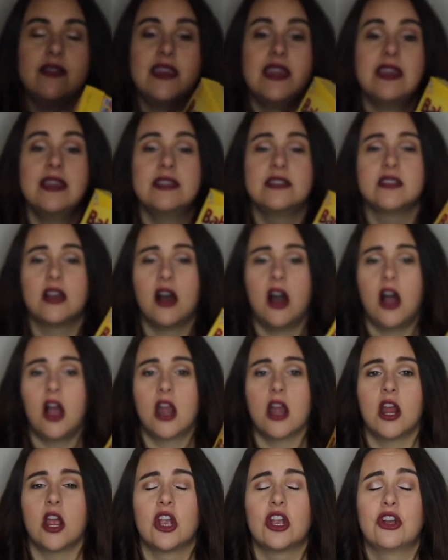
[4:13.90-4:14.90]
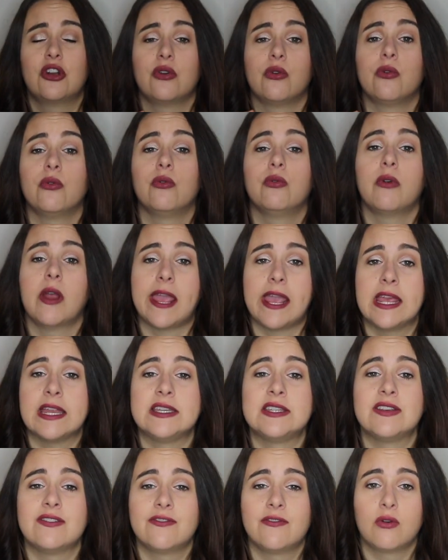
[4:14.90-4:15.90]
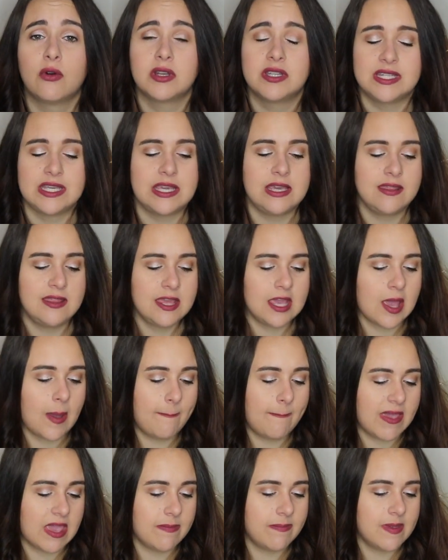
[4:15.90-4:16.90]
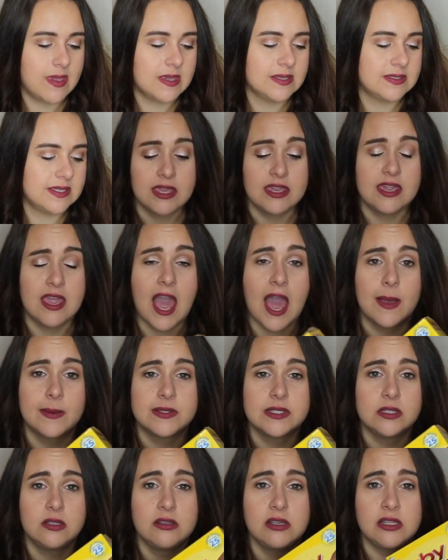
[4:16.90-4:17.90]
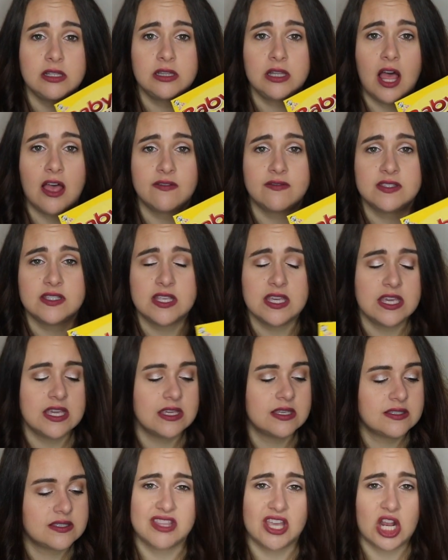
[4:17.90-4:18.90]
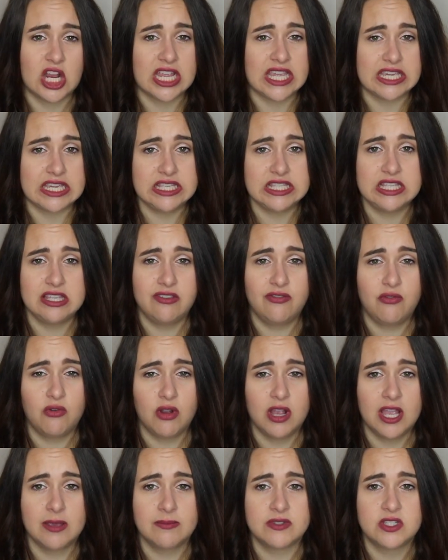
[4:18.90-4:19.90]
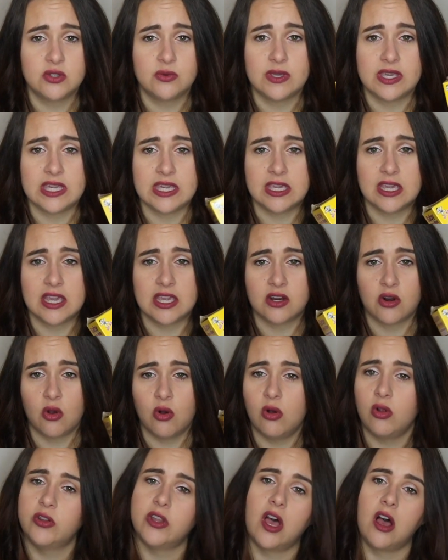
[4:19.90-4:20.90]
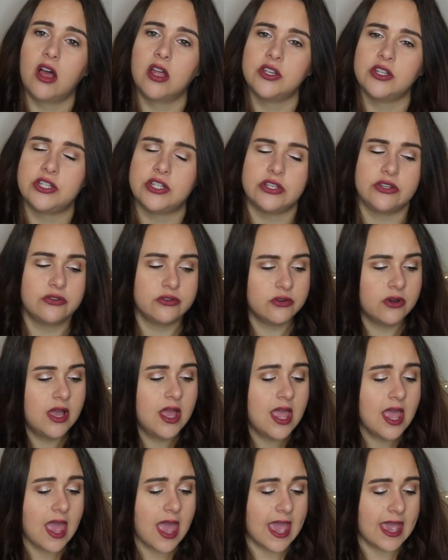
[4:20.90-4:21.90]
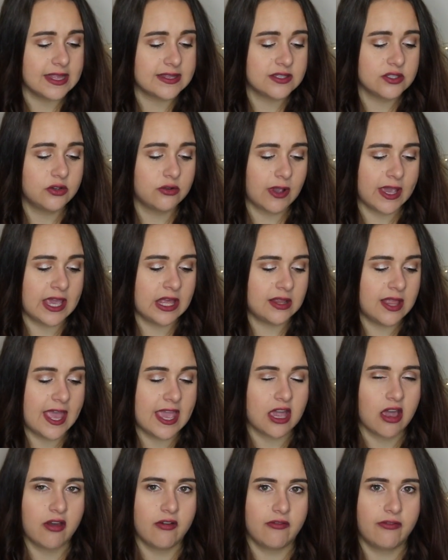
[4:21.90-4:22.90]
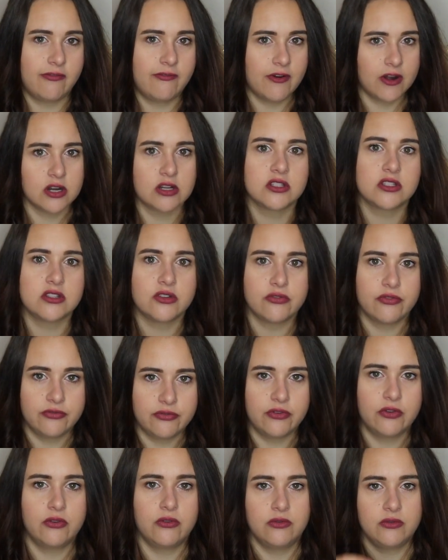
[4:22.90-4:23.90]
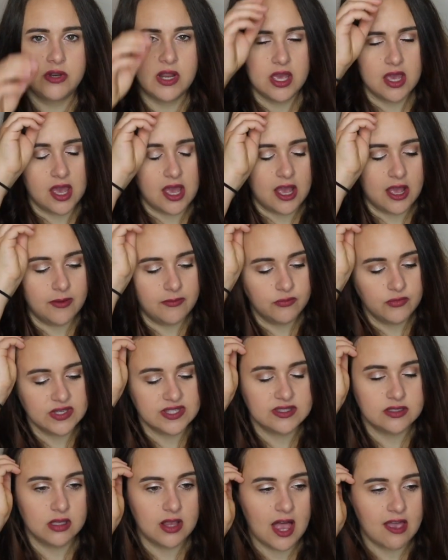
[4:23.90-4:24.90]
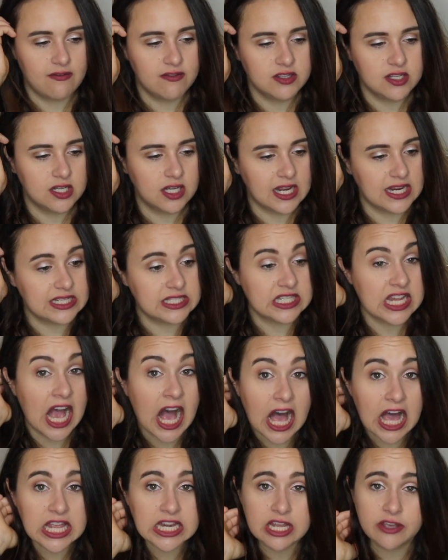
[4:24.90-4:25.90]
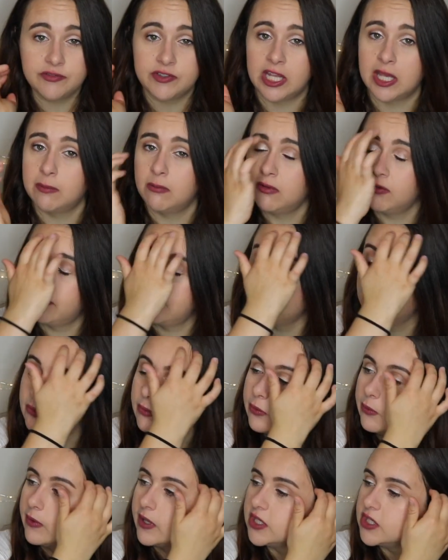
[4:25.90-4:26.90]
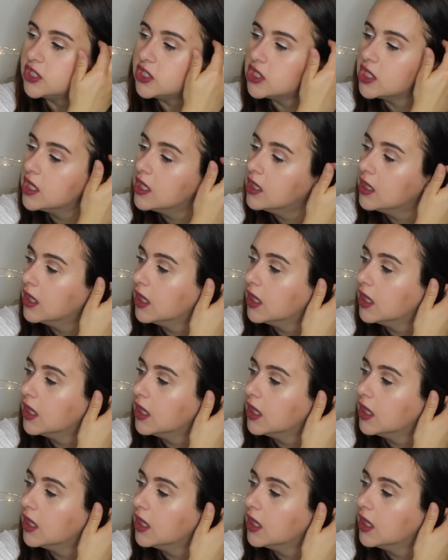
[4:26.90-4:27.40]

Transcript: These are great for teething babies. He absolutely loves these. They're easy for him to eat and hold on to. It's great like first food. We still haven't done a ton of table food, which